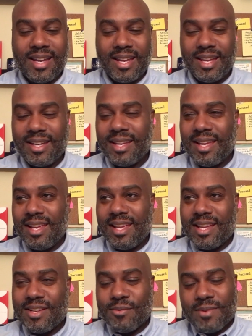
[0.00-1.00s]
And
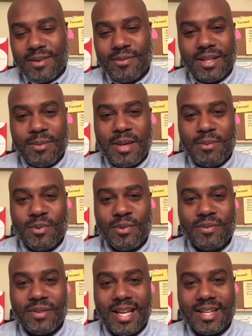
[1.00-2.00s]
it really made me
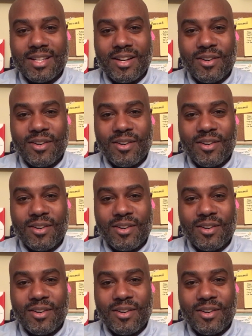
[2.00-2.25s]
reflect